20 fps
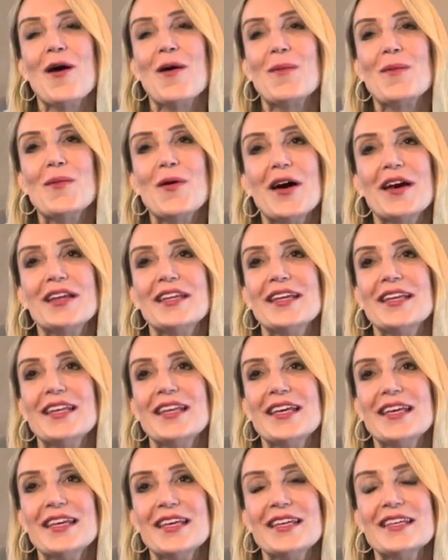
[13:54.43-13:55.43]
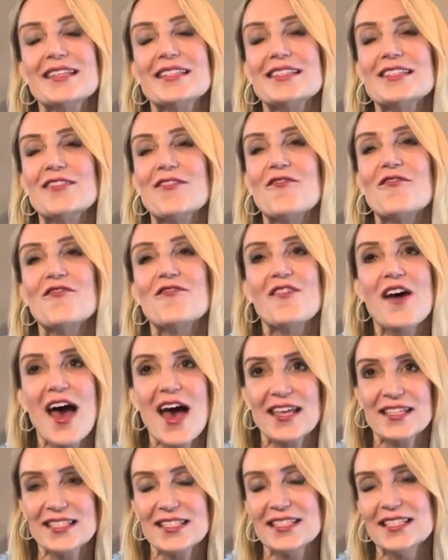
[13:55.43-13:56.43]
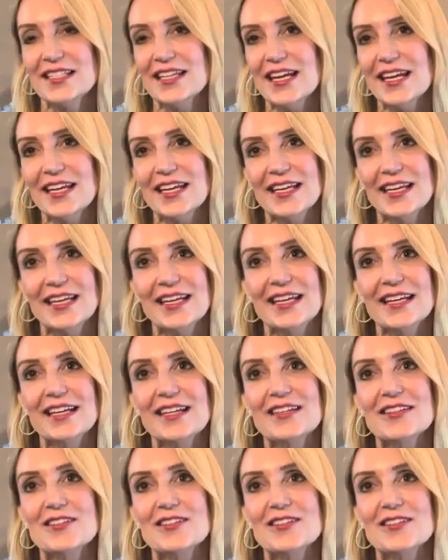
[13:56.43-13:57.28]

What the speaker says: but it is fascinating